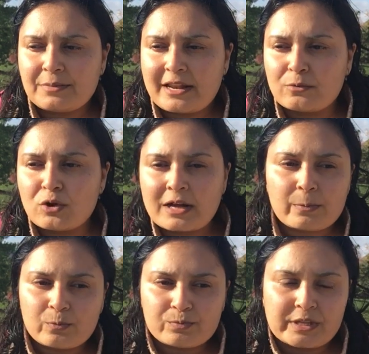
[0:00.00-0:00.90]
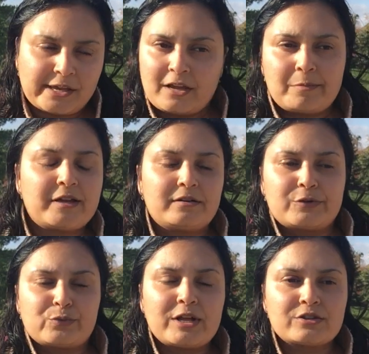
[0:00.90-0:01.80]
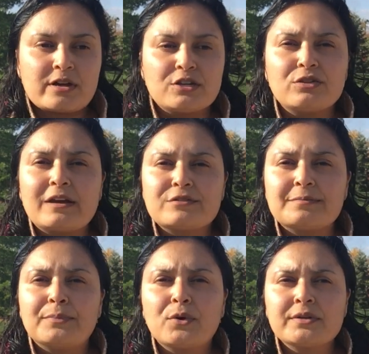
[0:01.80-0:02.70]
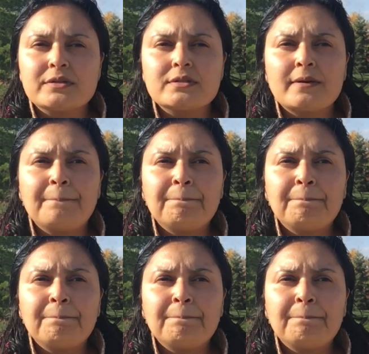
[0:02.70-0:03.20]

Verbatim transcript: and I woke up thinking about it as well, so I knew that it was important.